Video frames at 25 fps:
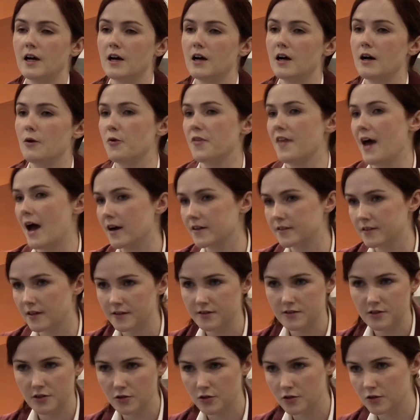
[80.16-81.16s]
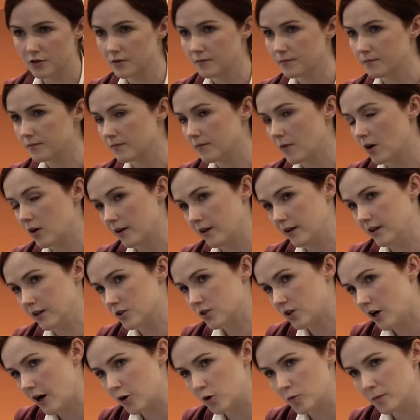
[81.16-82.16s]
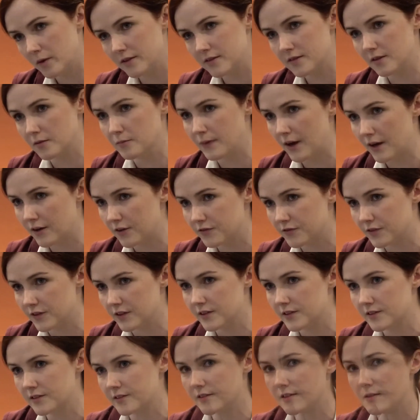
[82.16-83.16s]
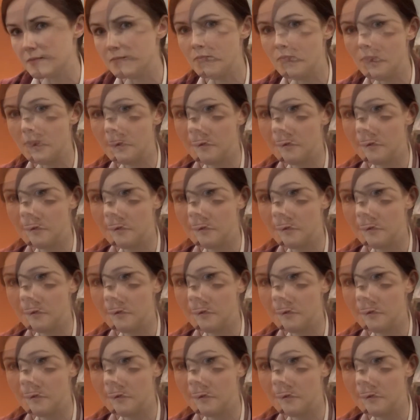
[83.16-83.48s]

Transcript: with access to entitlements and benefits.